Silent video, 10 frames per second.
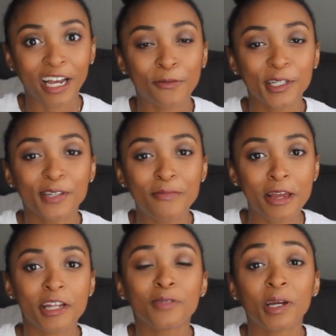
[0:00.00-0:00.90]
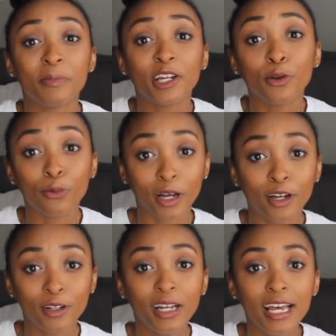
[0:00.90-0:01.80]
I want to manage my money
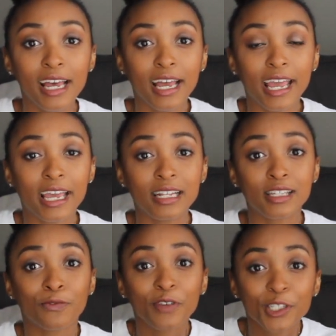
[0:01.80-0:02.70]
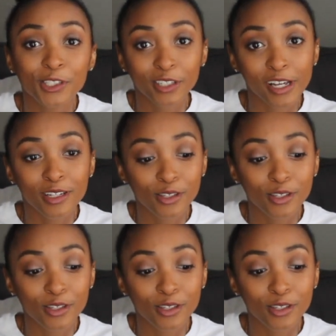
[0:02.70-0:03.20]
well and efficiently.